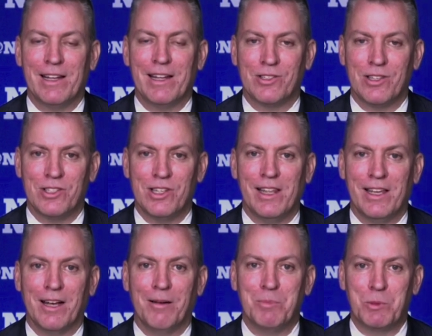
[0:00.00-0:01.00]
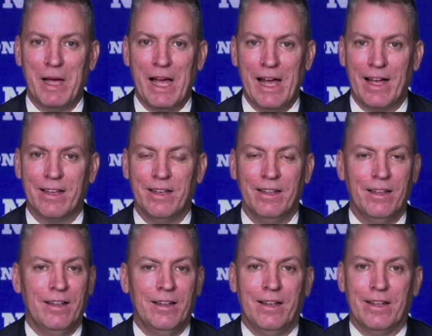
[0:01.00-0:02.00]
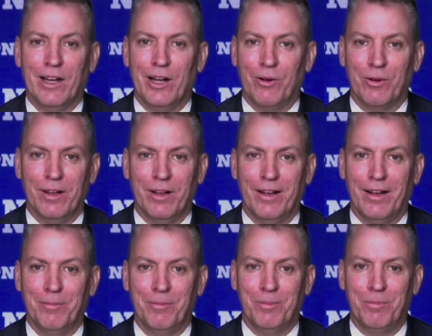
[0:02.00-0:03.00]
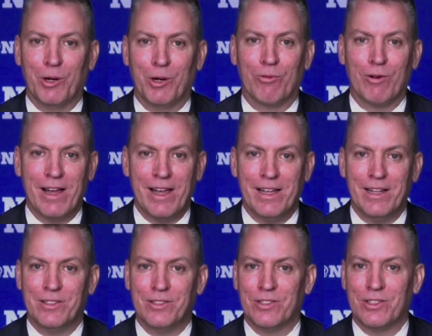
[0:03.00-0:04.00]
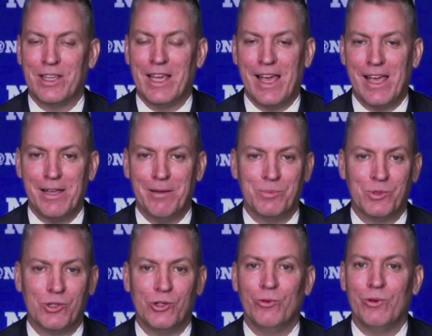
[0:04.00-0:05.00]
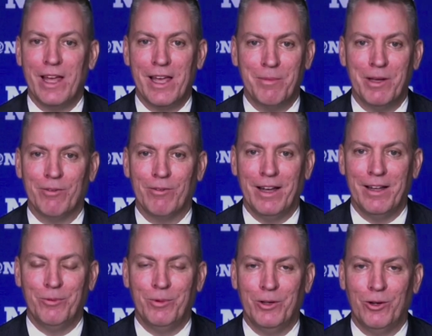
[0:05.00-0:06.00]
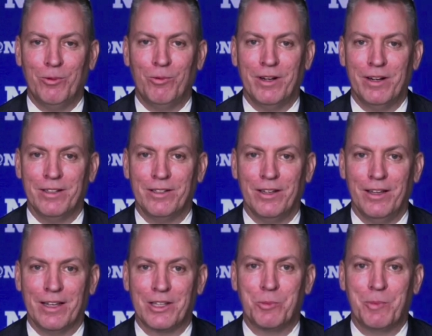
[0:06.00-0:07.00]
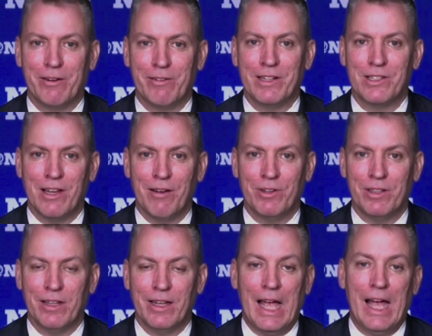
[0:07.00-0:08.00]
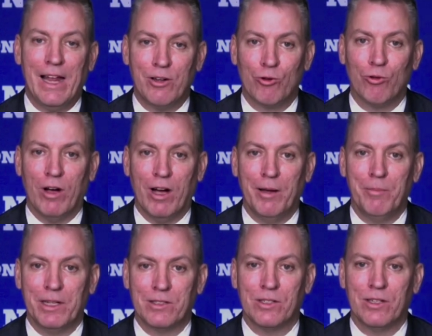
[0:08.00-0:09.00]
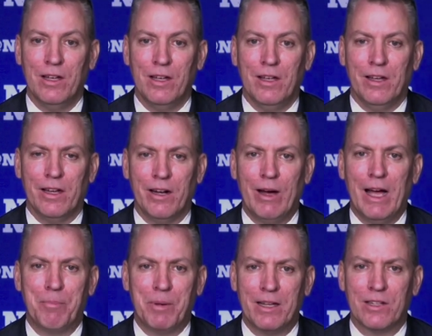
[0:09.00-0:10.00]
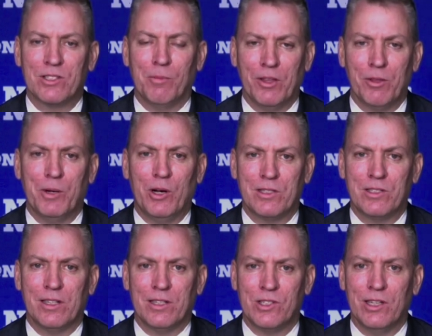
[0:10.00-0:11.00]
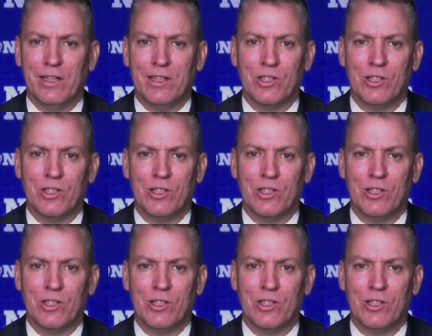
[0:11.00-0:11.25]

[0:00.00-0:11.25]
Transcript: As yeah. the city comes yeah. back, you know, um, parades, games, you name it, right? We all want to experience everything and crime that's, you know, happening in some other parts of the city.